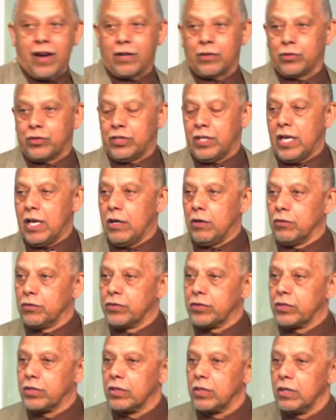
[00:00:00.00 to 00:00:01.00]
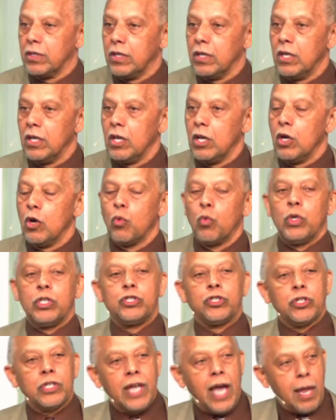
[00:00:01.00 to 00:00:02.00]
ourselves, we
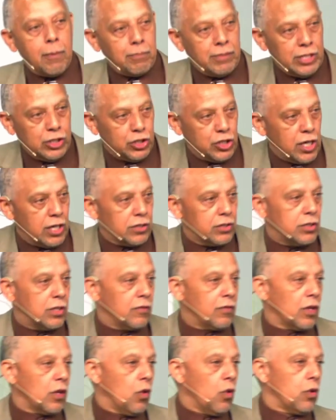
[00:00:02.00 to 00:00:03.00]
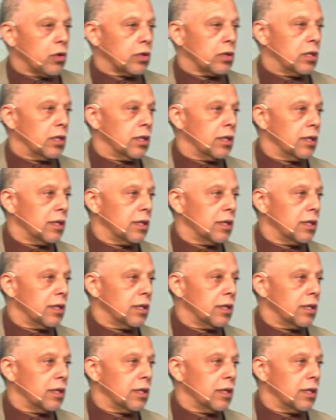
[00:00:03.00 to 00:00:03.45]
should not be judged of the Lord.